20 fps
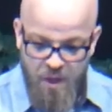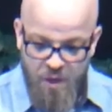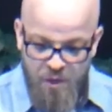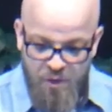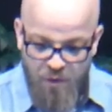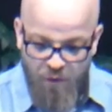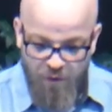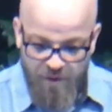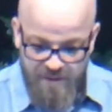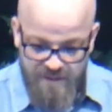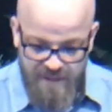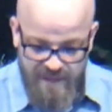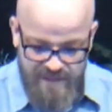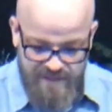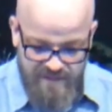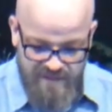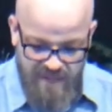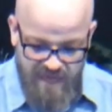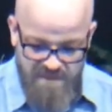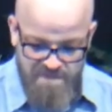nor
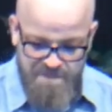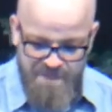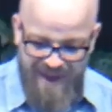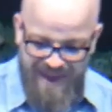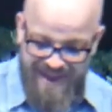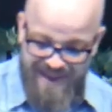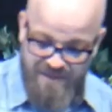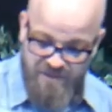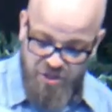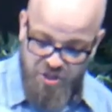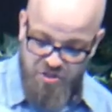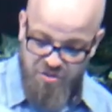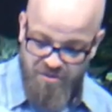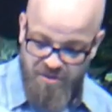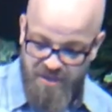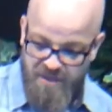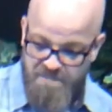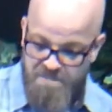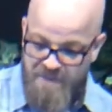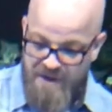does a bad
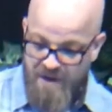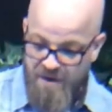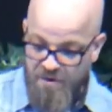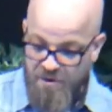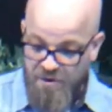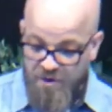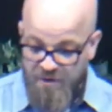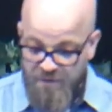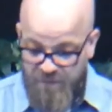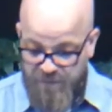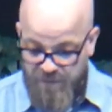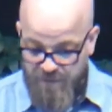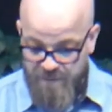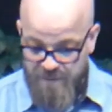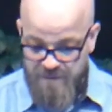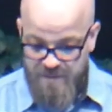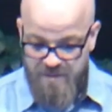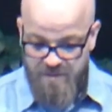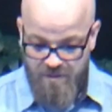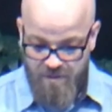tree bear good
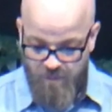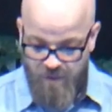fruit.